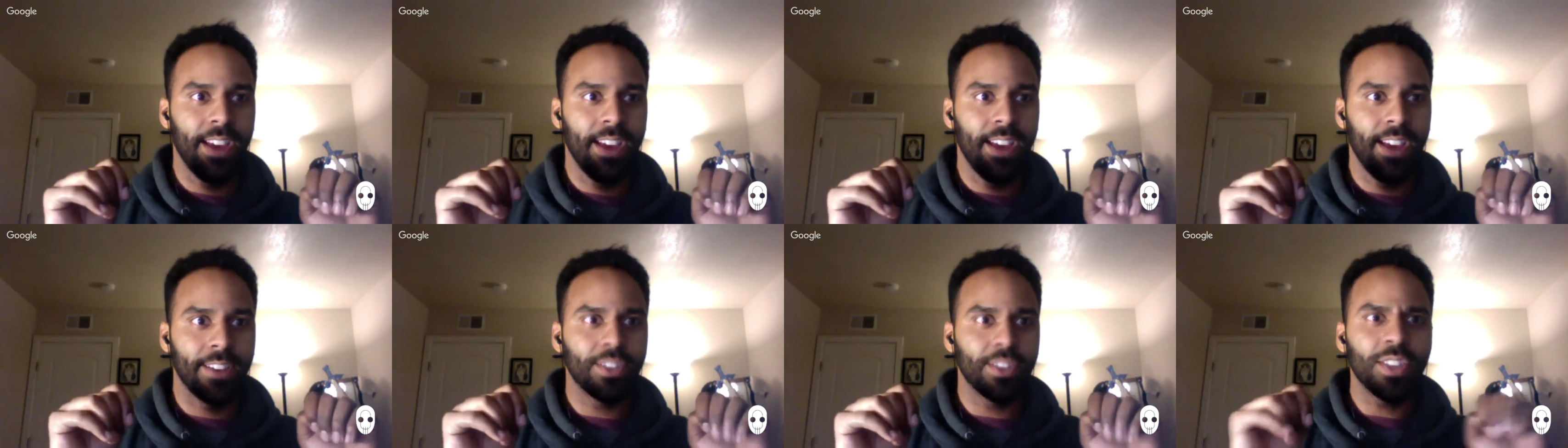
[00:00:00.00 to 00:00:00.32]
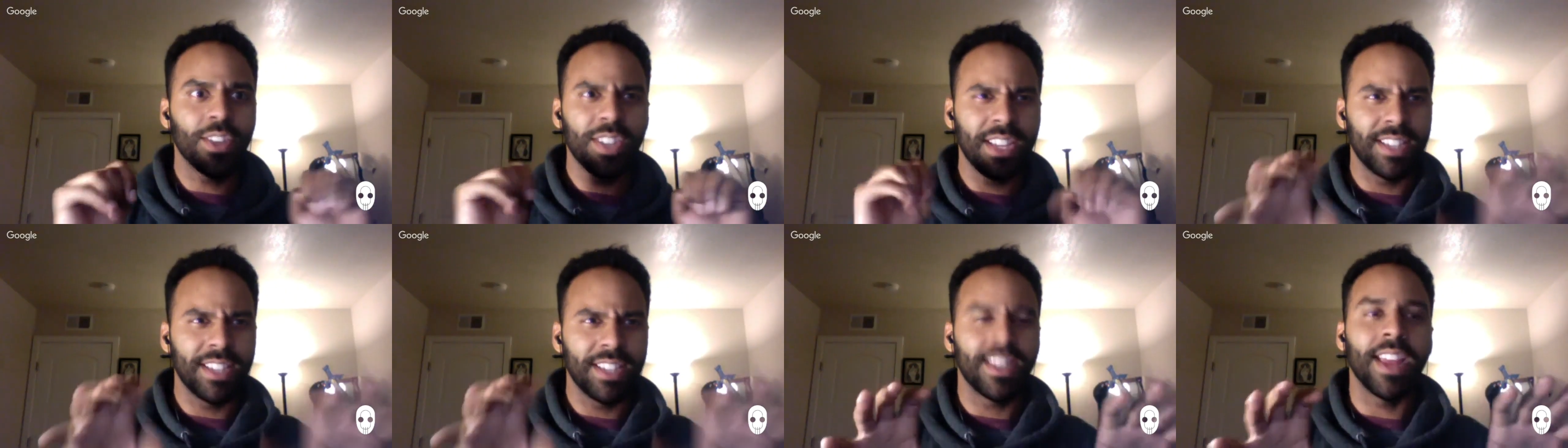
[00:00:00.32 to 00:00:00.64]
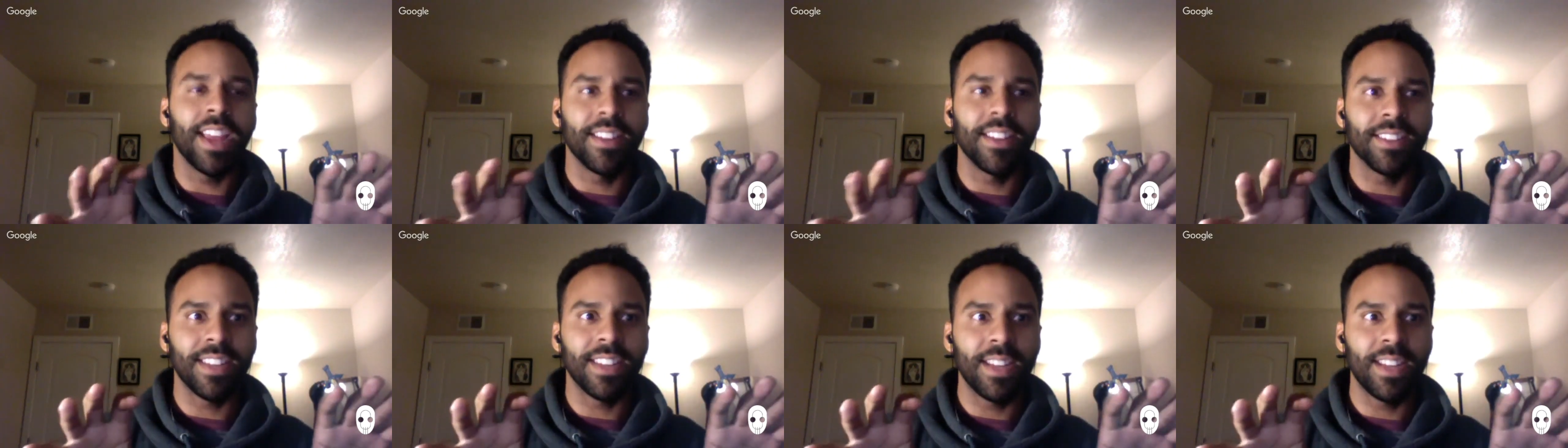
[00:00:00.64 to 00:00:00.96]
just the
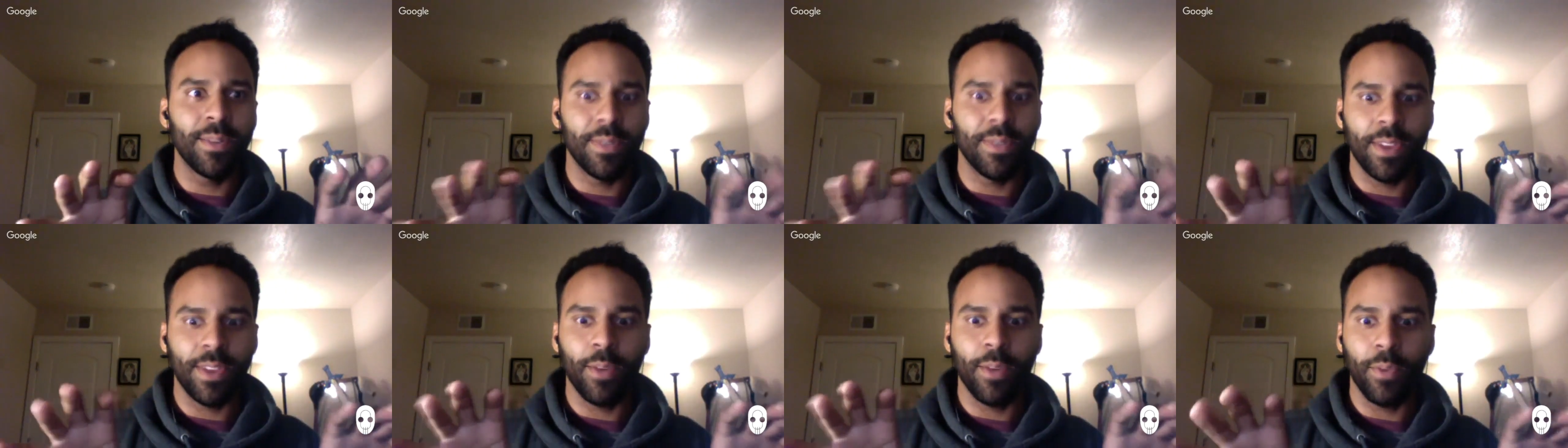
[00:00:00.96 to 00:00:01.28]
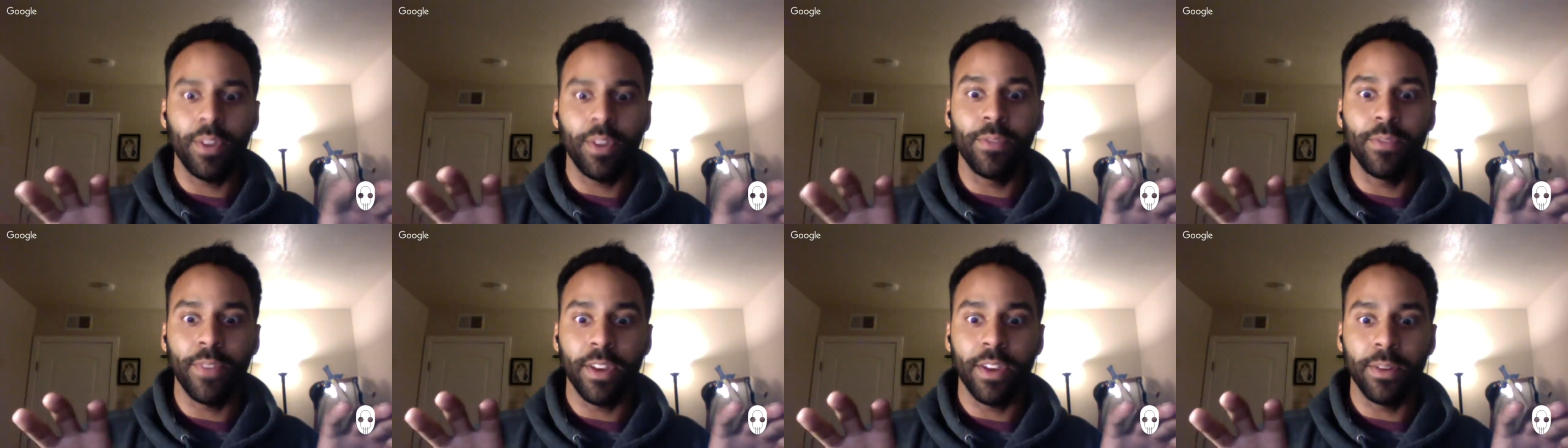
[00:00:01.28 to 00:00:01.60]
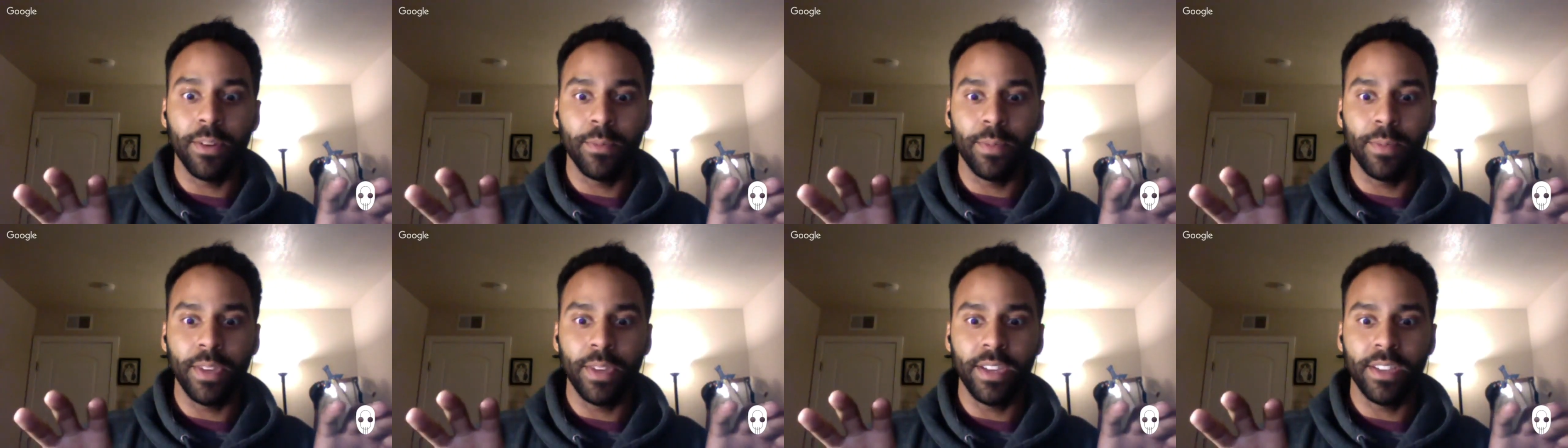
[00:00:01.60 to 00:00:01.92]
intensity with that one
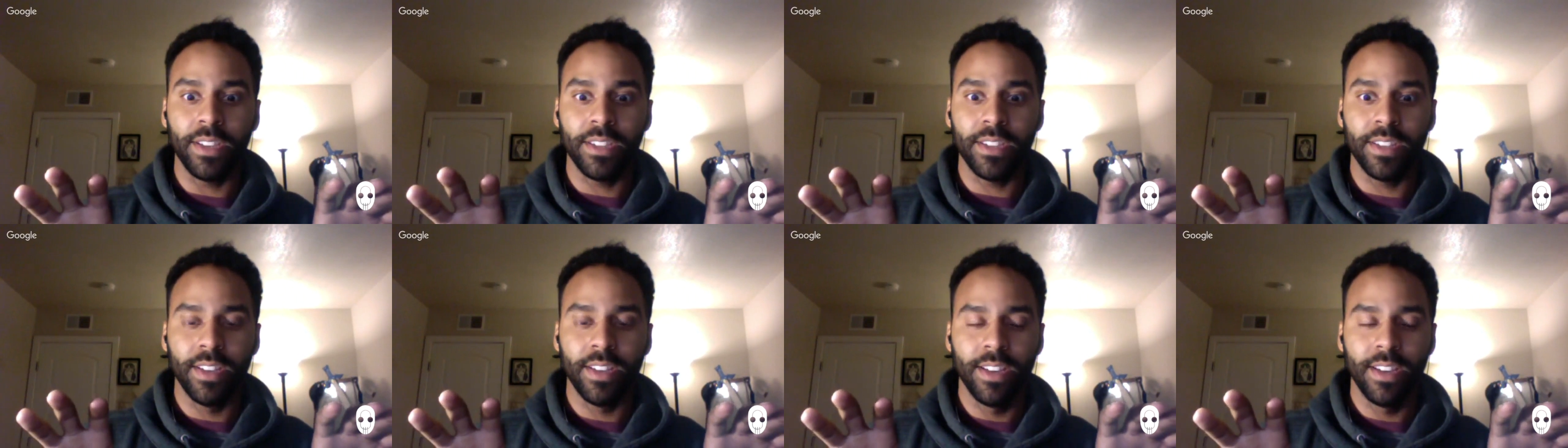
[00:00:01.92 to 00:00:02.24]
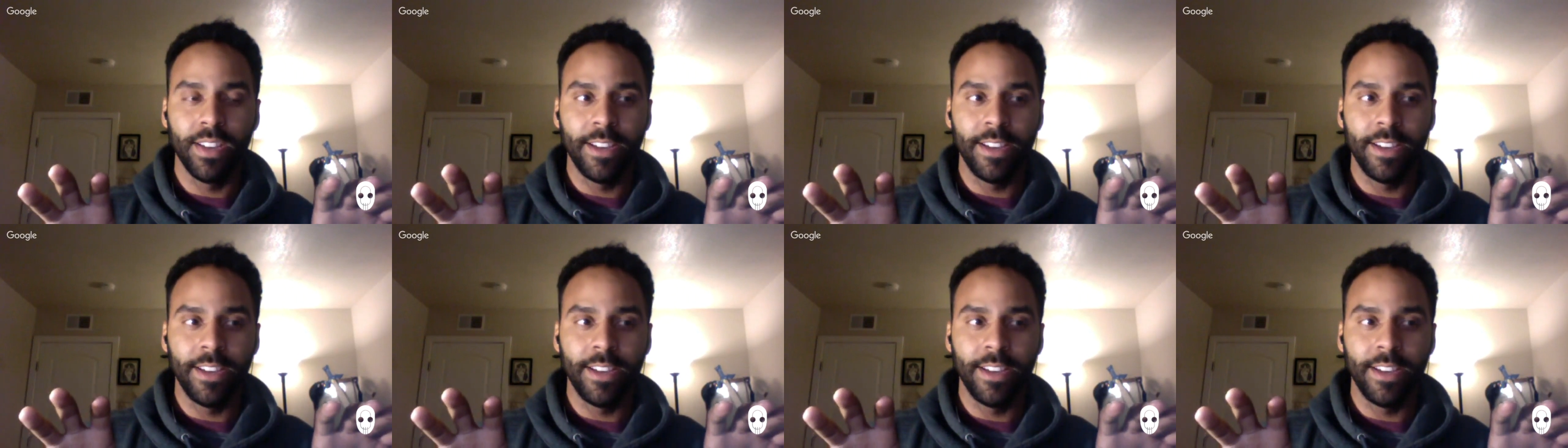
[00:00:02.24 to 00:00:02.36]
Venom piece.